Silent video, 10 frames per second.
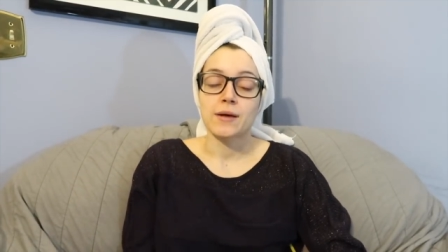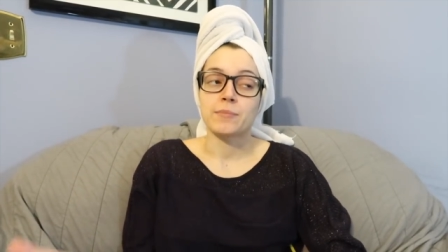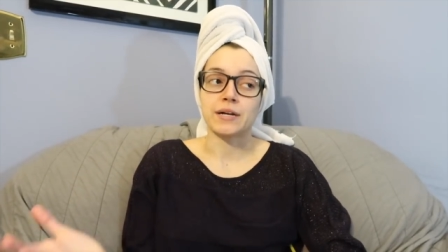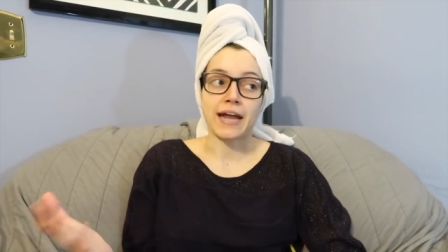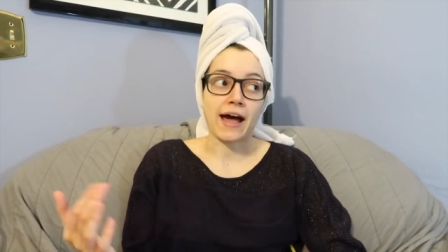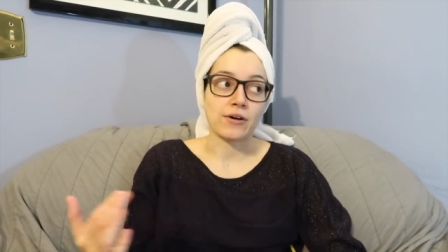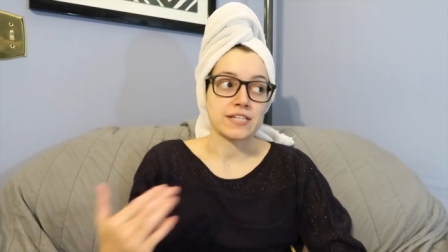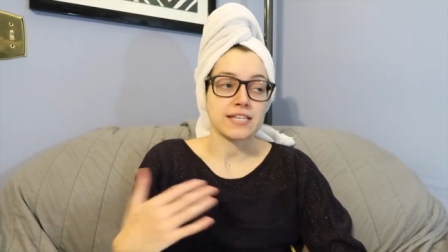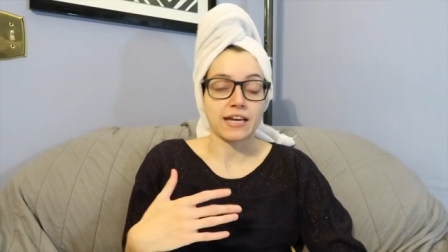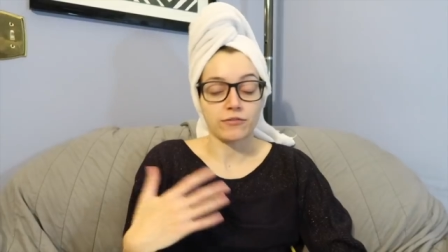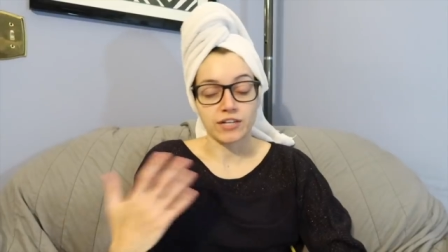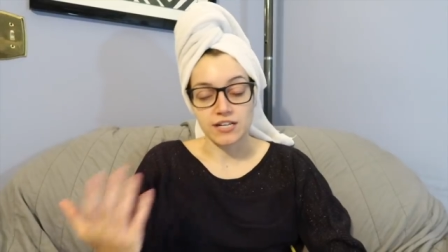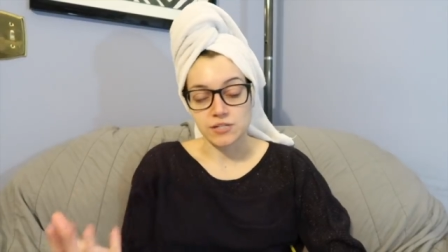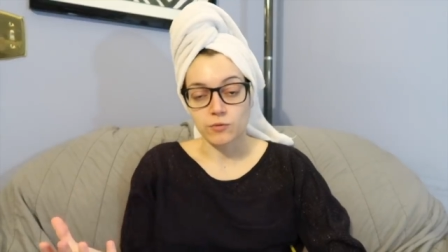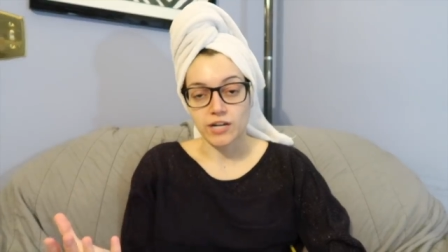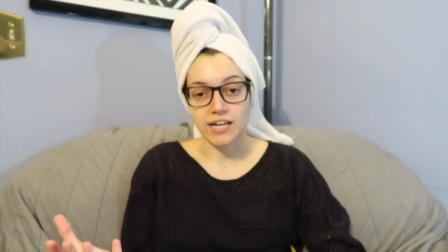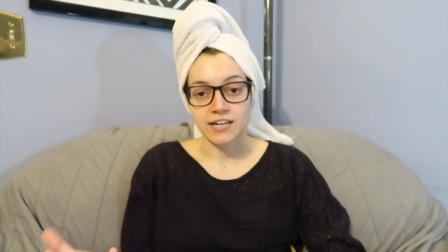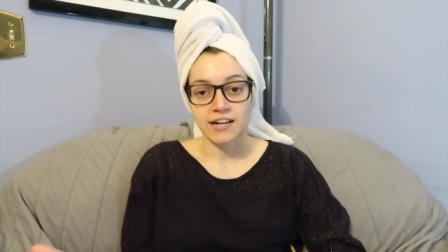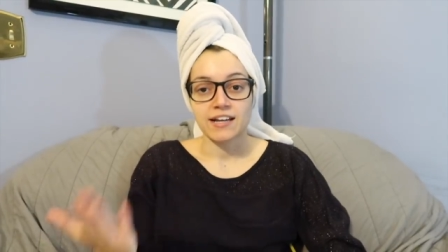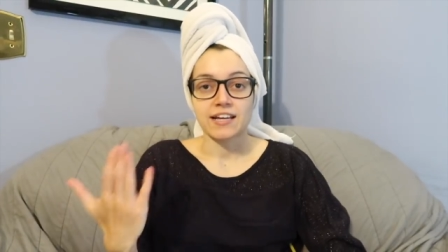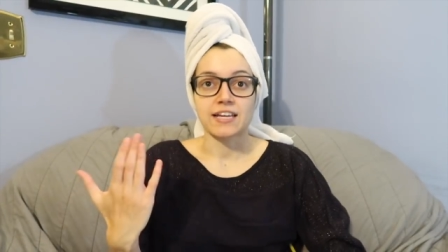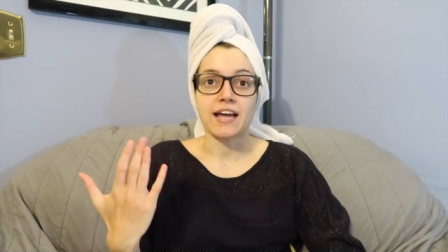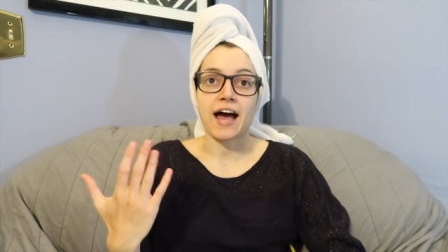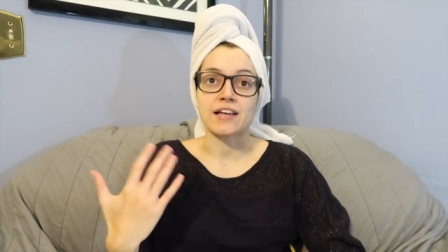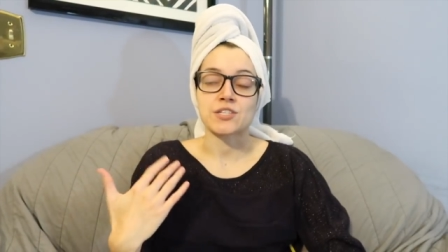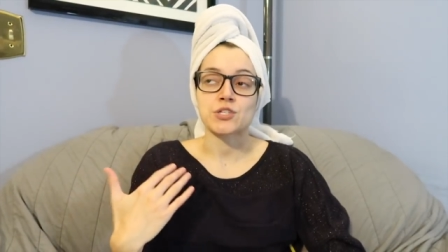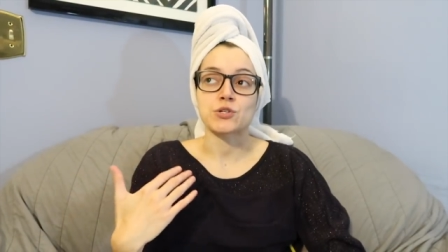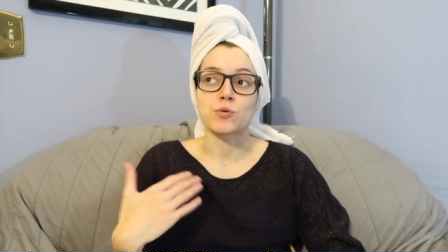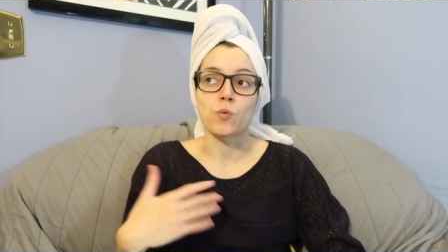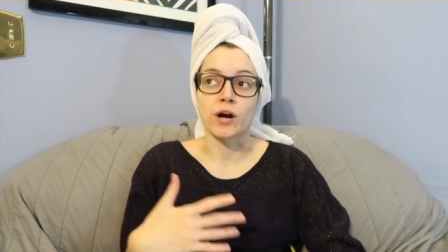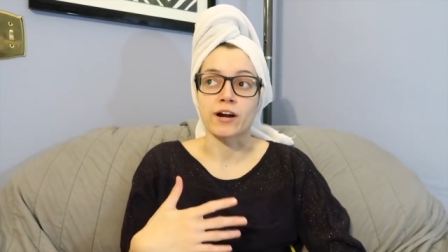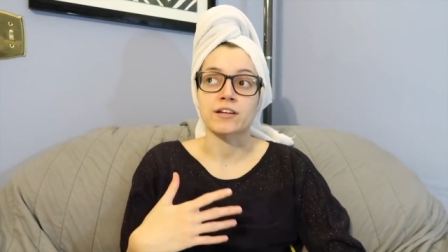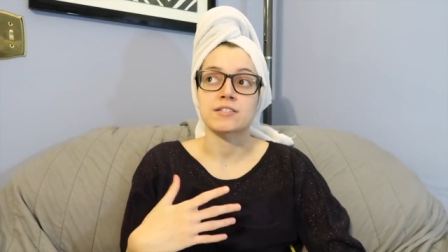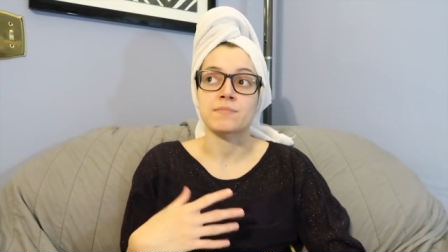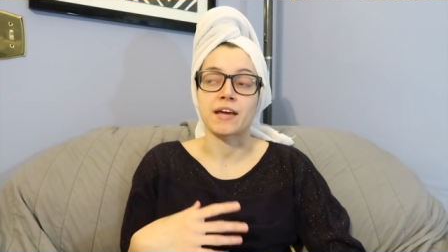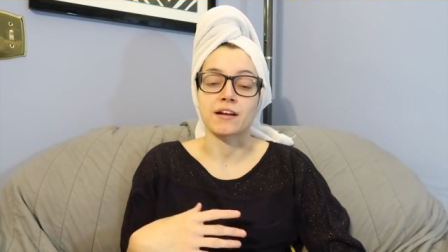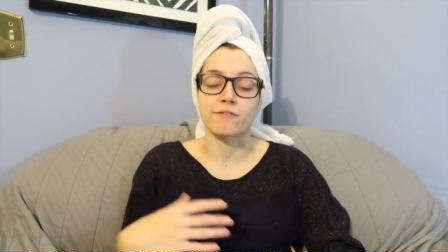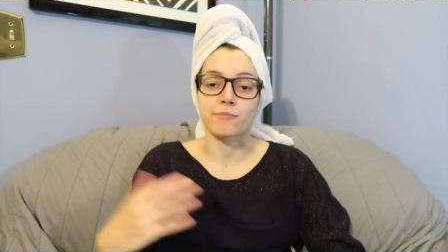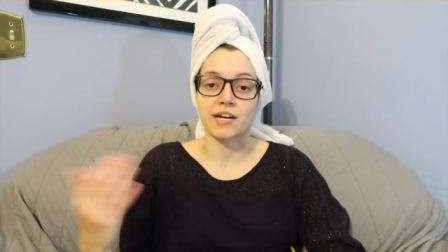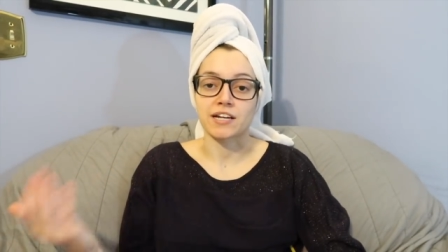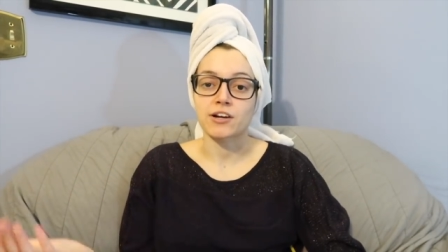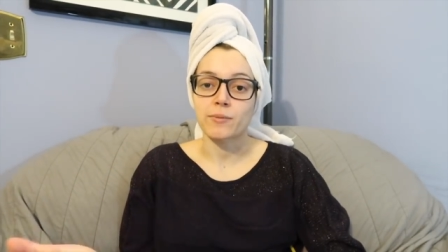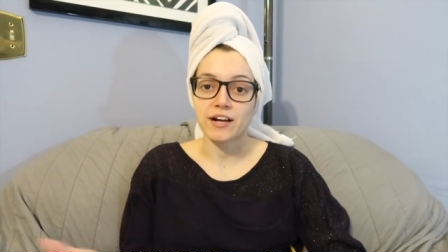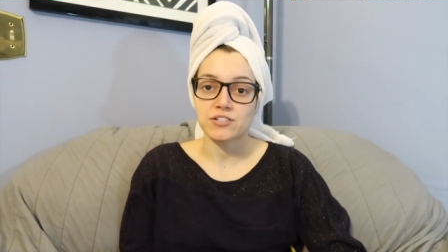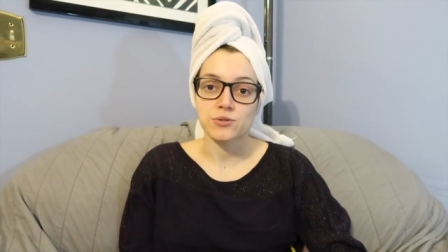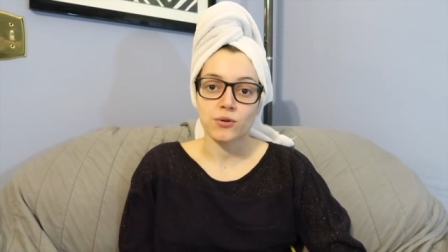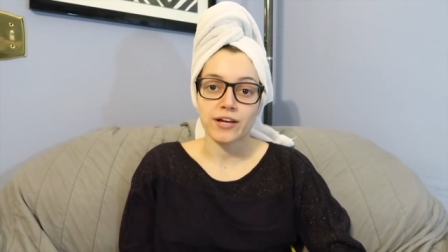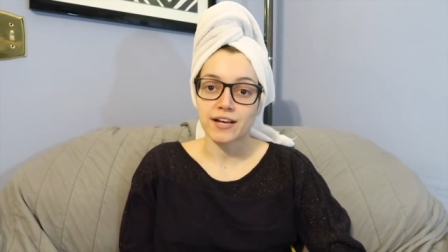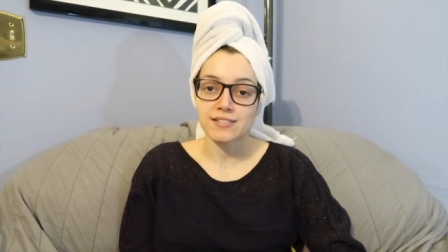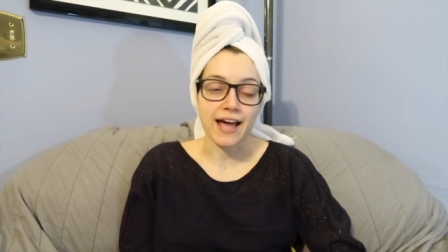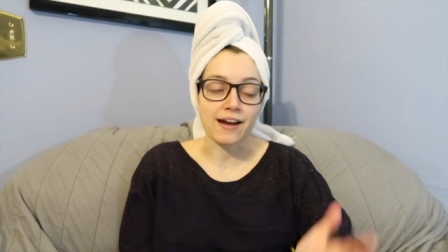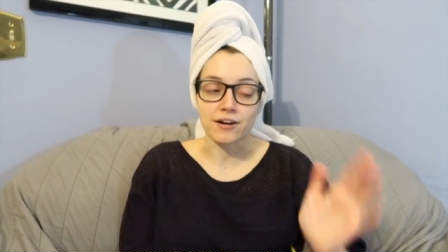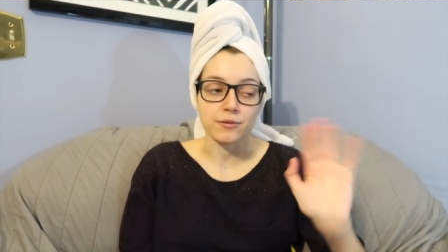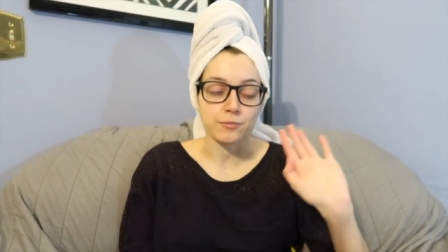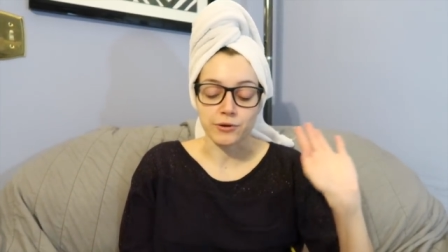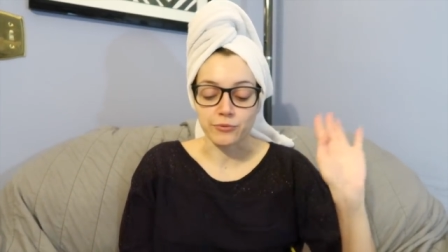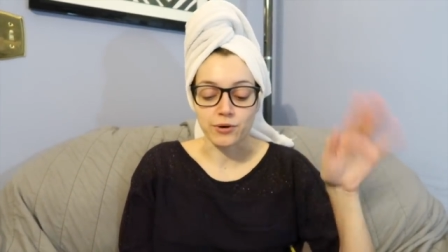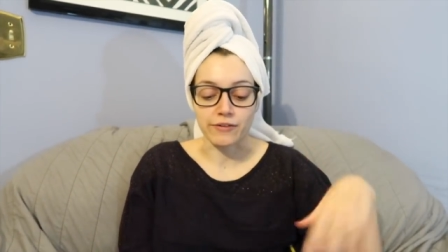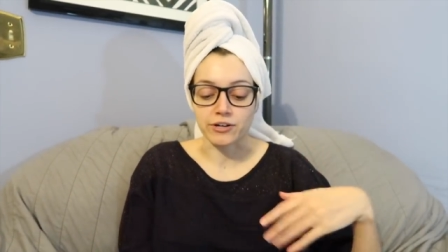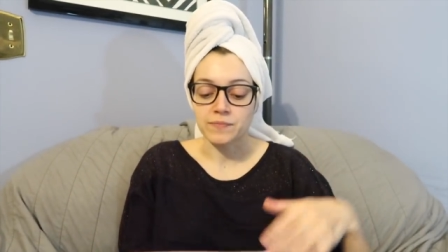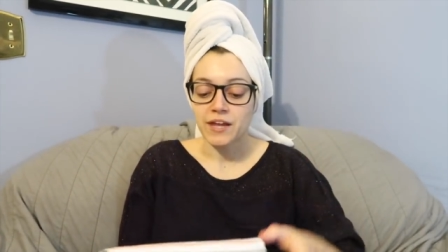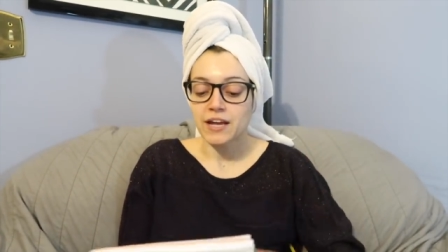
But now he's saying if he doesn't win, he has to work to make enough money to go back to school, I guess. I don't know, whatever.